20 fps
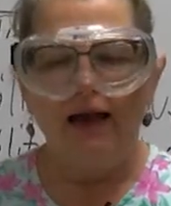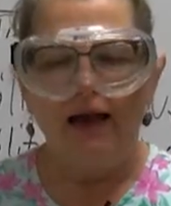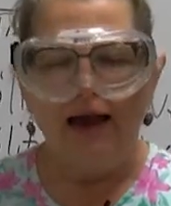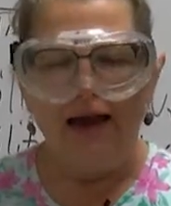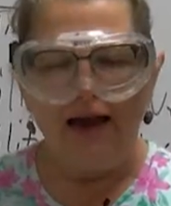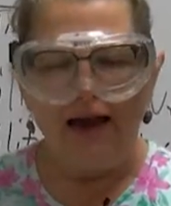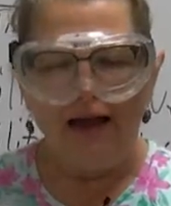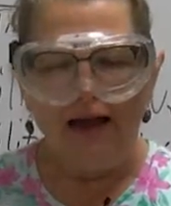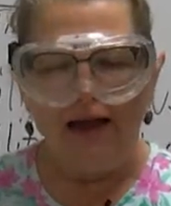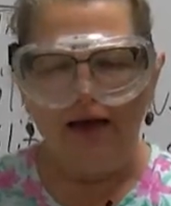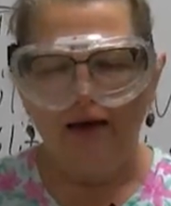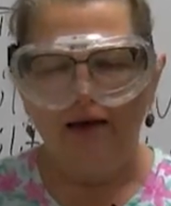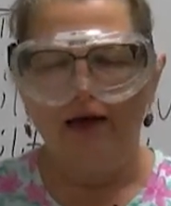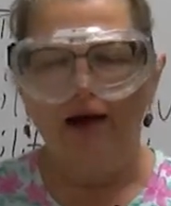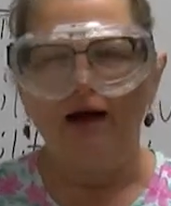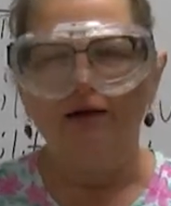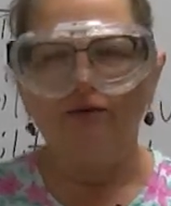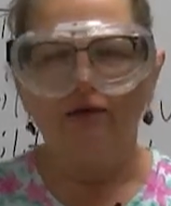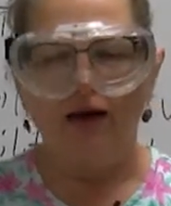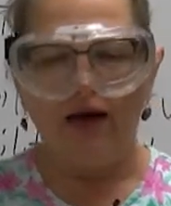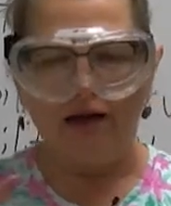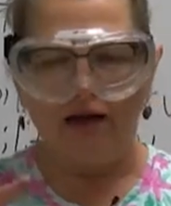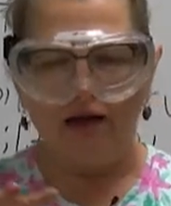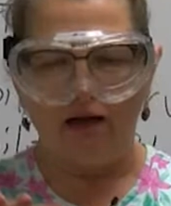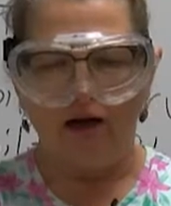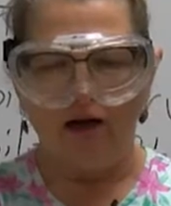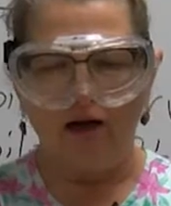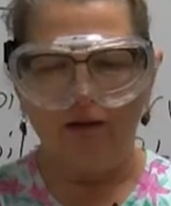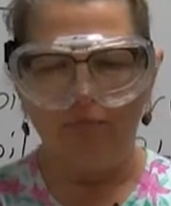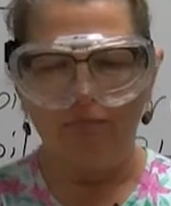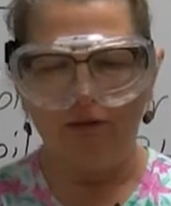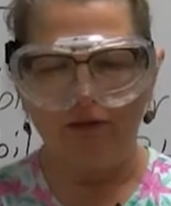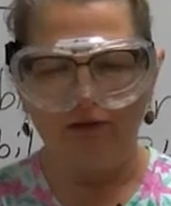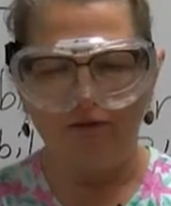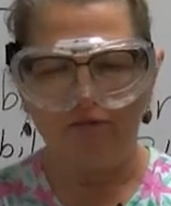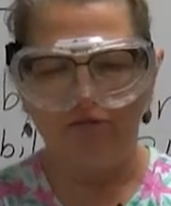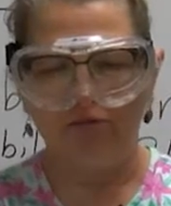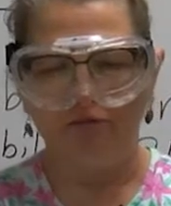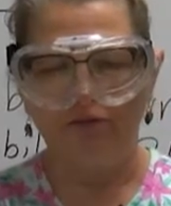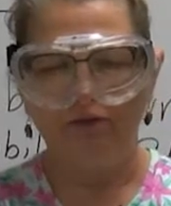And I've got a couple
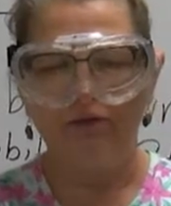of